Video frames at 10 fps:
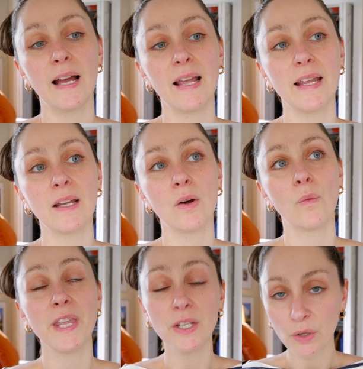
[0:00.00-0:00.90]
I
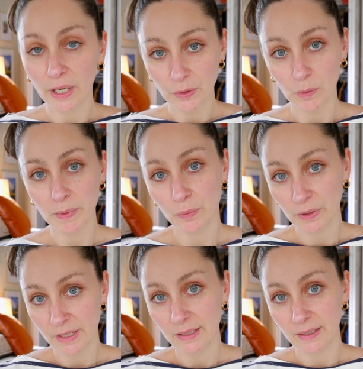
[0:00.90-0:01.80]
think you guys will be
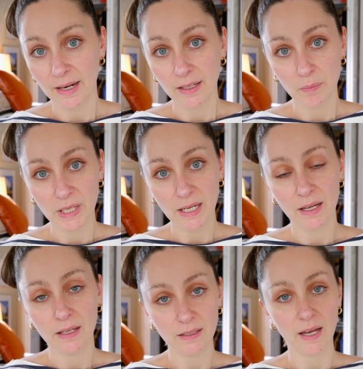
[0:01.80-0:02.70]
really excited,
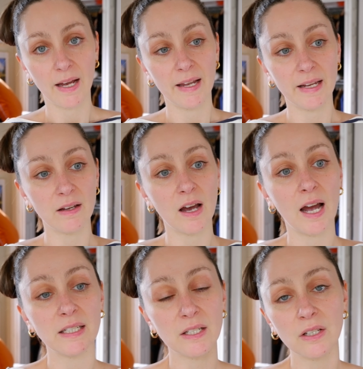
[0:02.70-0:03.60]
because
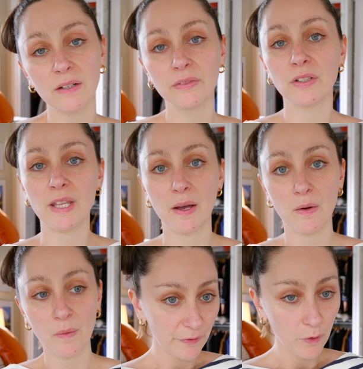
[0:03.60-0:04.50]
I discovered
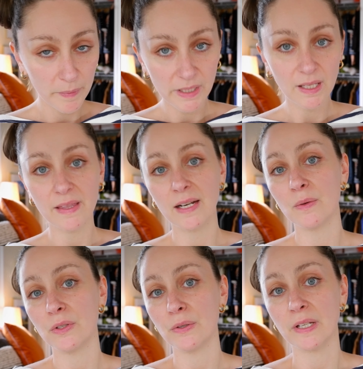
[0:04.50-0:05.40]
that the formula that I
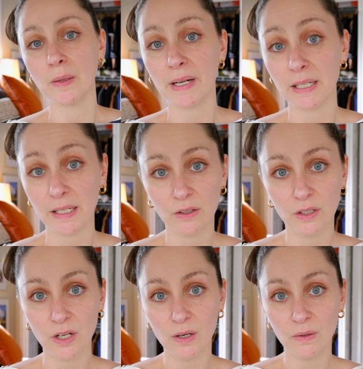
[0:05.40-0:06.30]
was using about a year
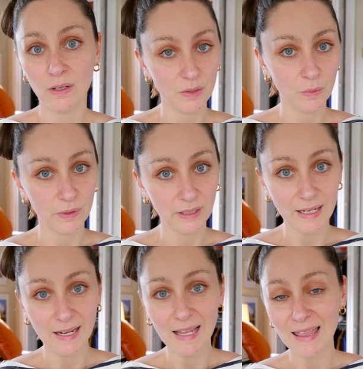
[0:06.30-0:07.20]
ago is
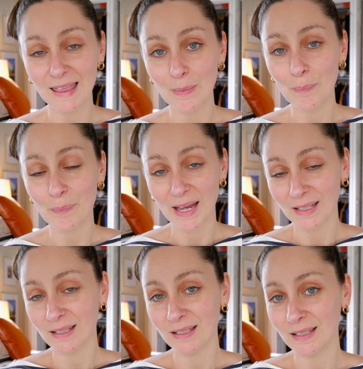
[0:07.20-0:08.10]
really the
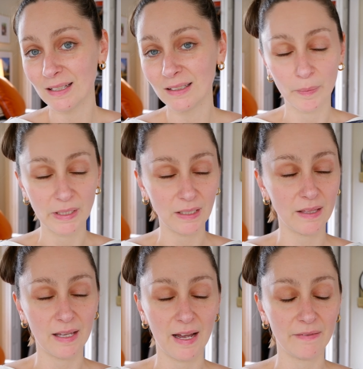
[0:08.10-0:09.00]
best
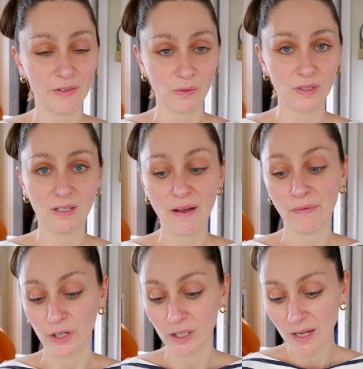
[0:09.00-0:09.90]
formula that I've used
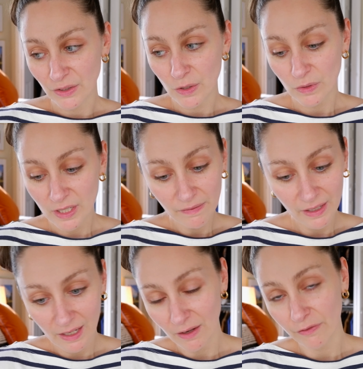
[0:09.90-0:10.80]
ever. And so
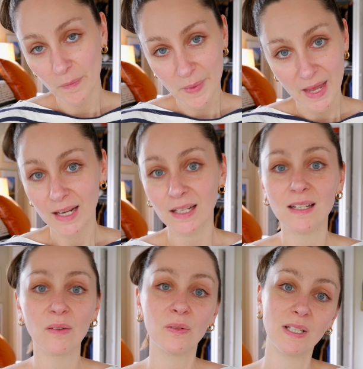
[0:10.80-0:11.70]
deviating from that, I can
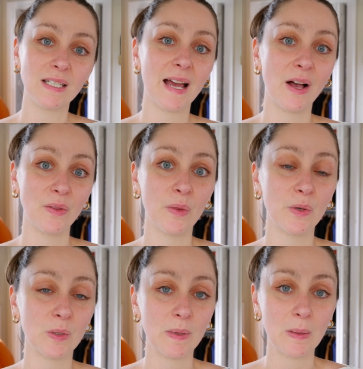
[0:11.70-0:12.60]
definitely tell that
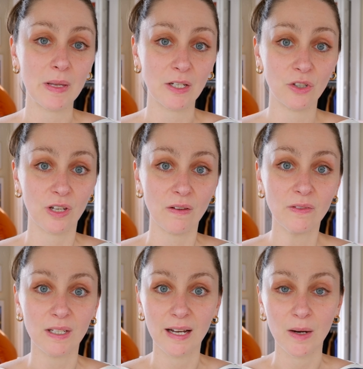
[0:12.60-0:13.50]
been a big
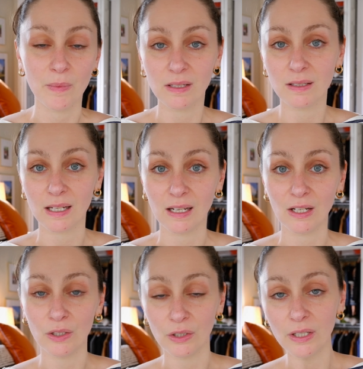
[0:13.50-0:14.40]
shift in how my
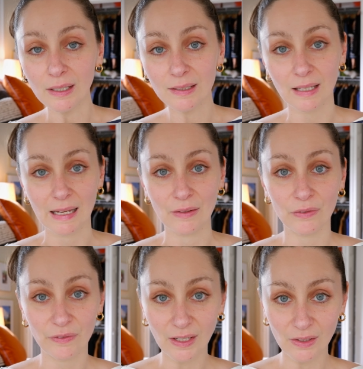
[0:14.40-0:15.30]
skin looks and
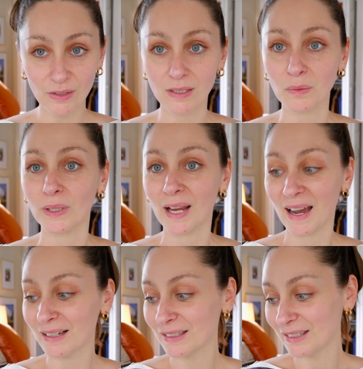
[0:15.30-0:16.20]
feels and
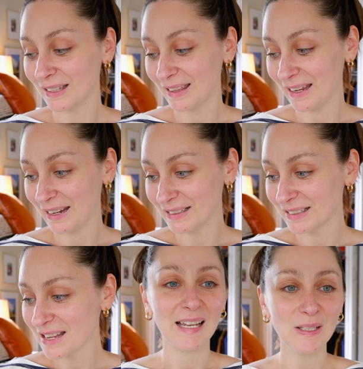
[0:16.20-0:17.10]
reacts to
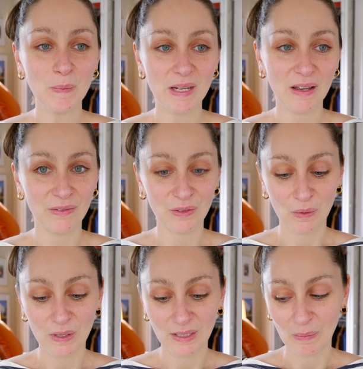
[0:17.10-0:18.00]
things. SPF is
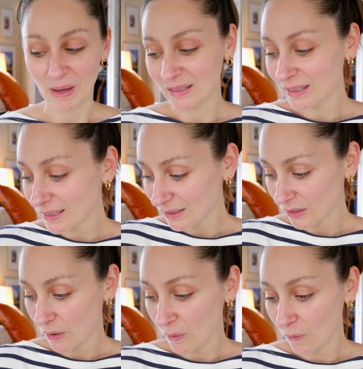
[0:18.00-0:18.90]
always a must.
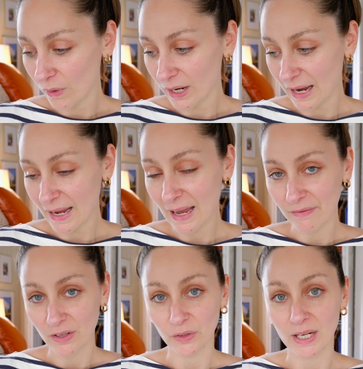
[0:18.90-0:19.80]
So what I
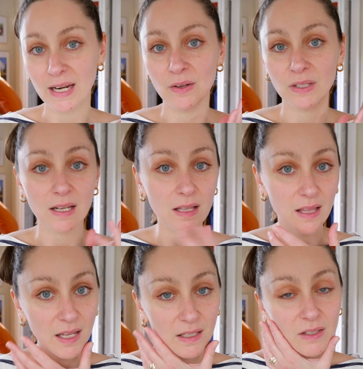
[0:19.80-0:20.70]
have on right now is I
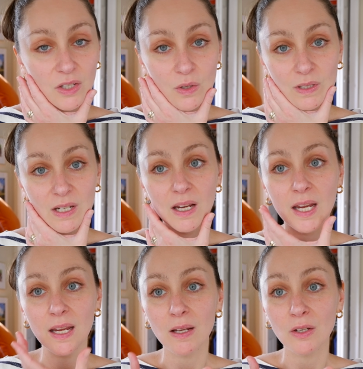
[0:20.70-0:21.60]
cleansed using
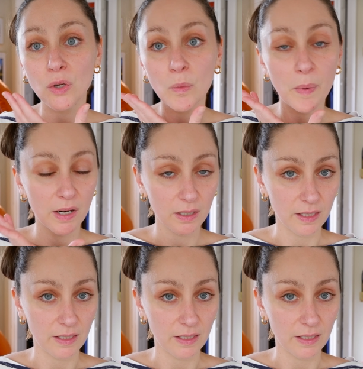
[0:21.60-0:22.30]
a new bar